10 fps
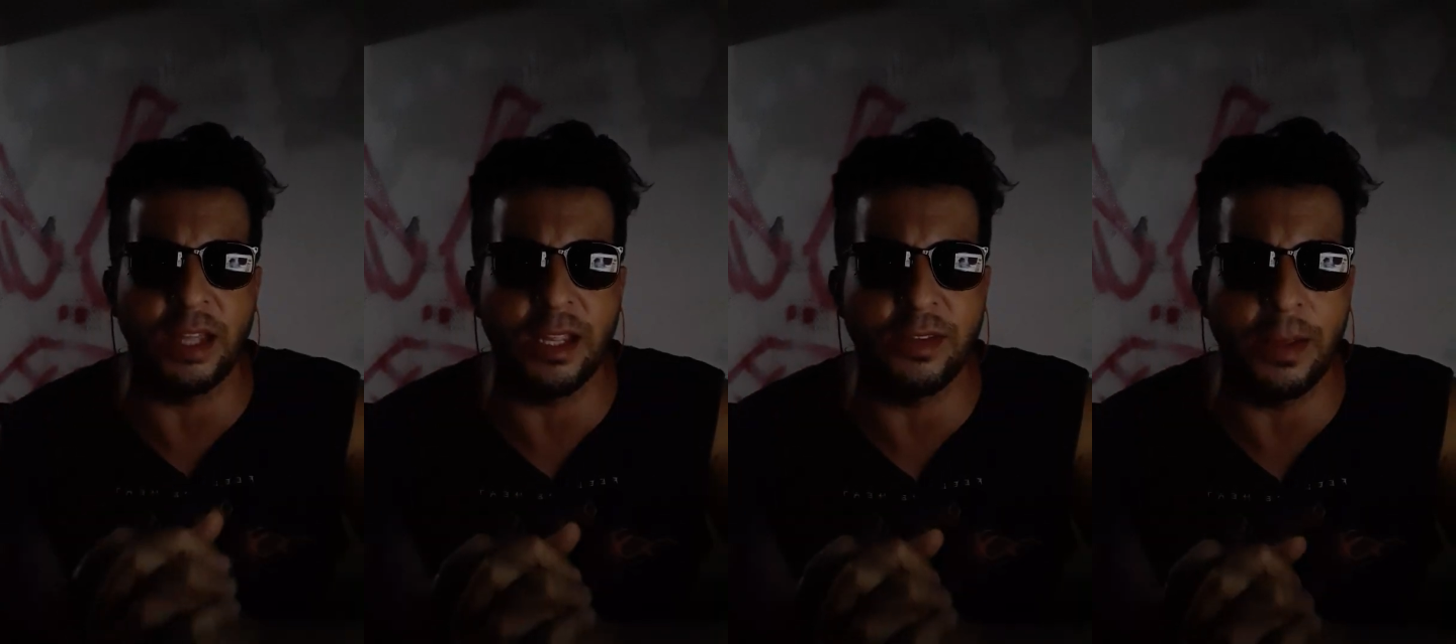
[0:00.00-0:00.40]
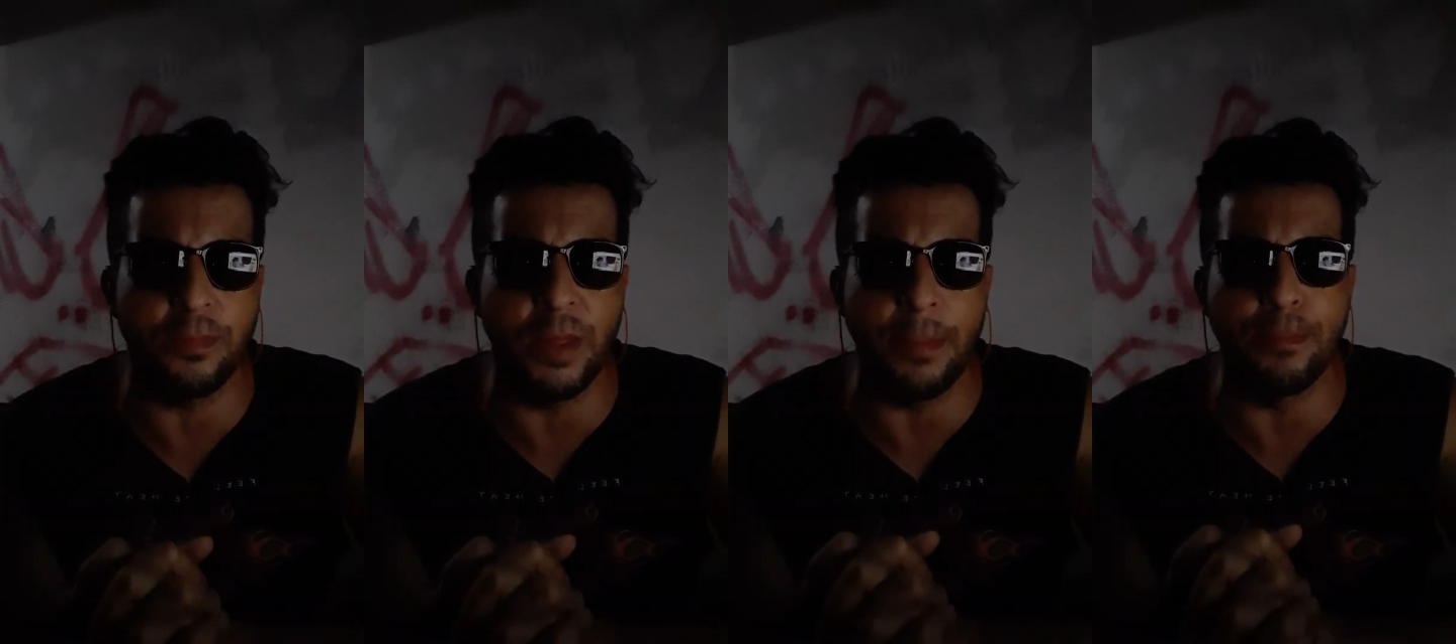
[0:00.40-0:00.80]

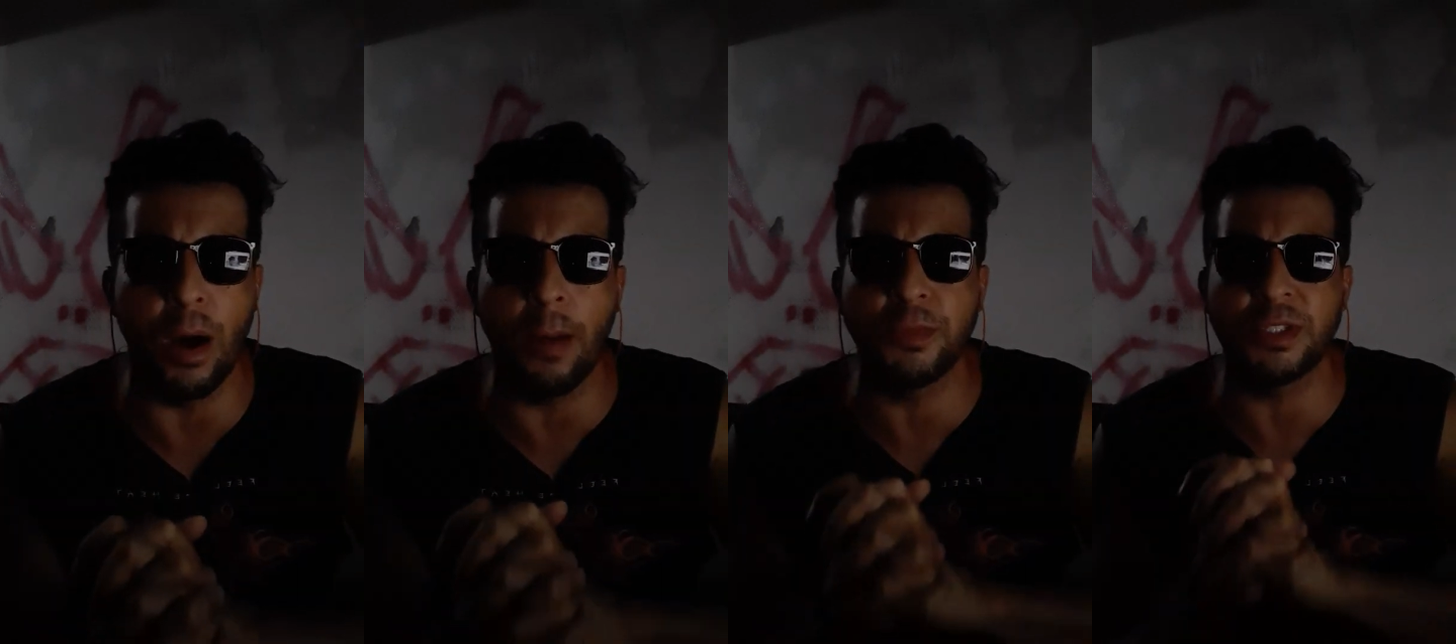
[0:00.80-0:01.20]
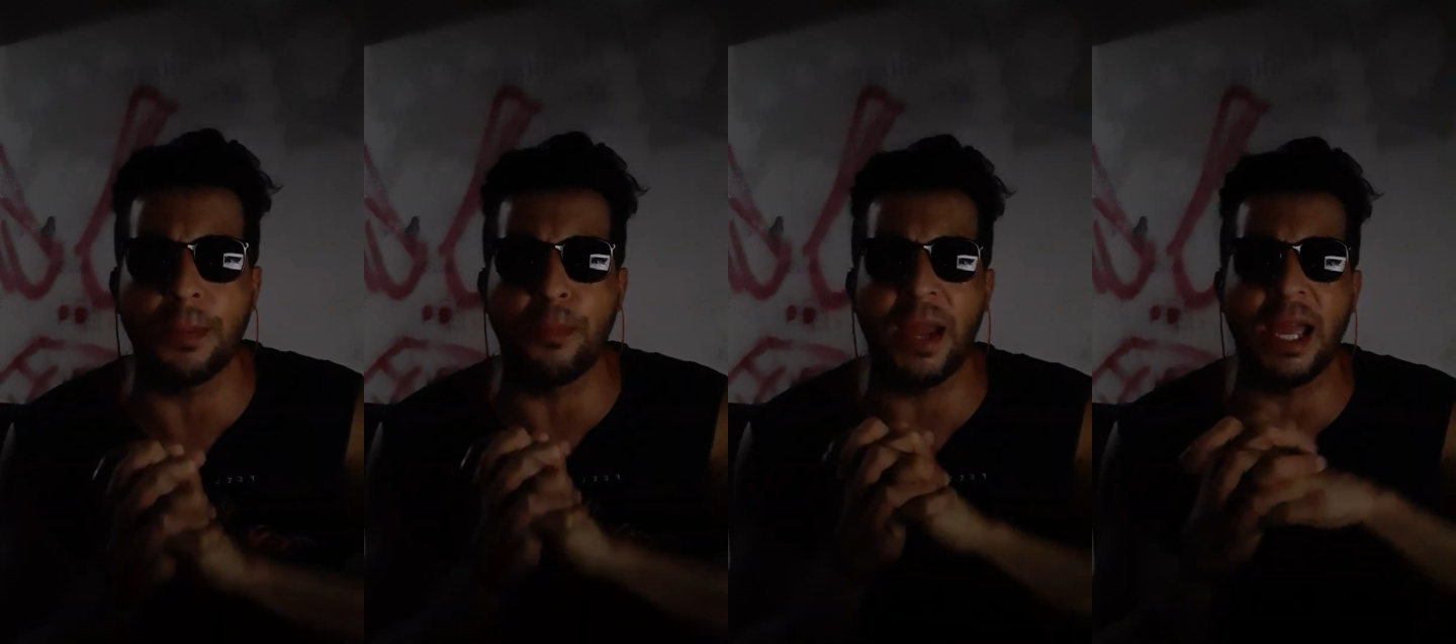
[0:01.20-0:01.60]
They bombed
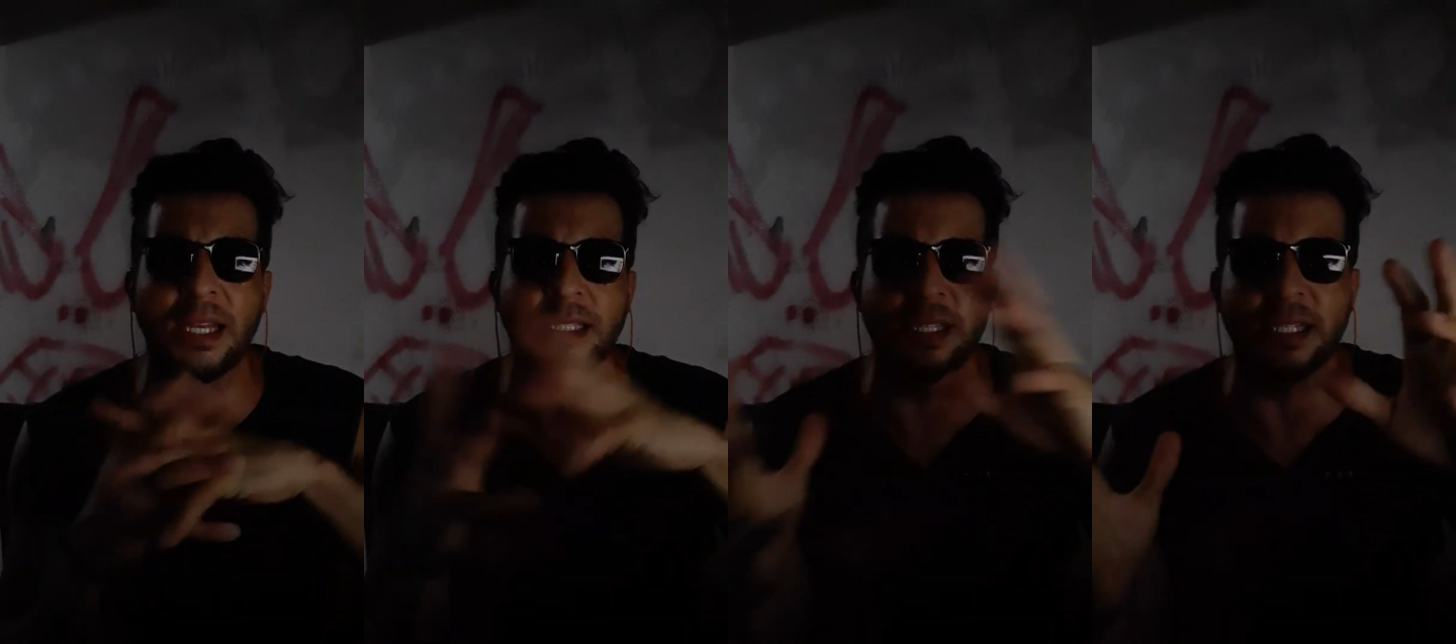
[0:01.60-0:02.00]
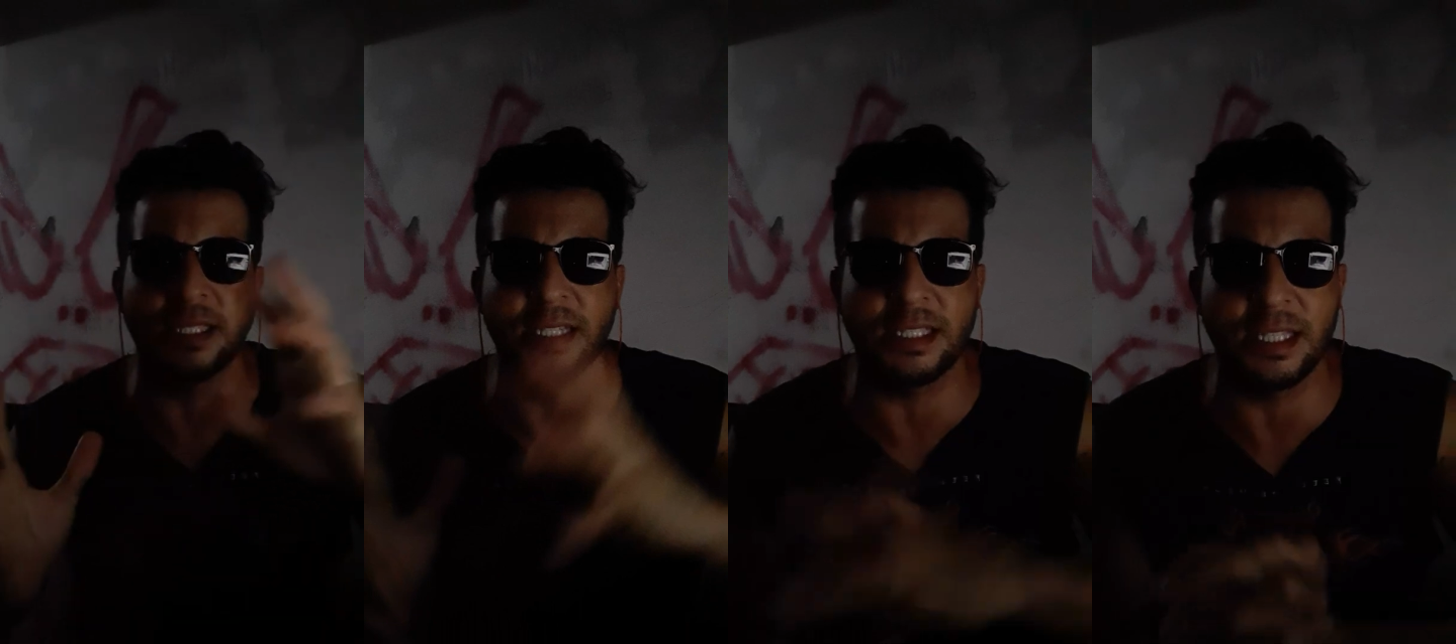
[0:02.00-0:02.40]
Japan and
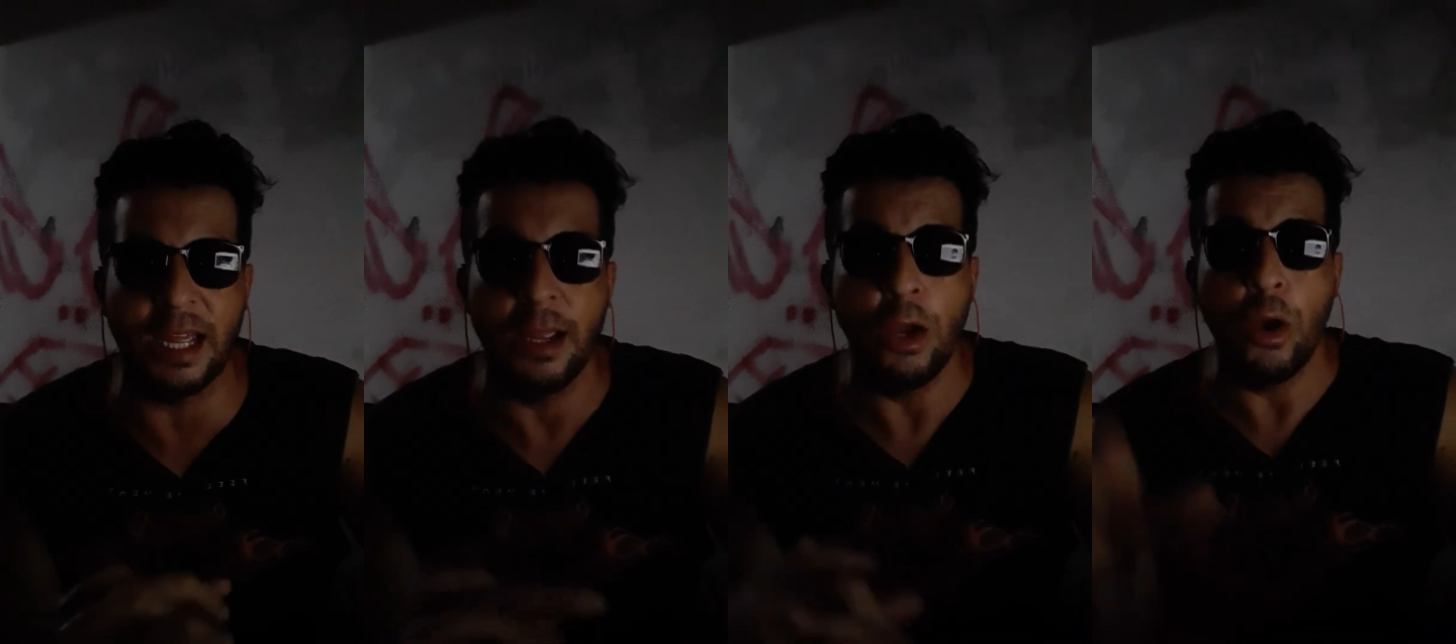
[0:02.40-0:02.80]
this and this and that.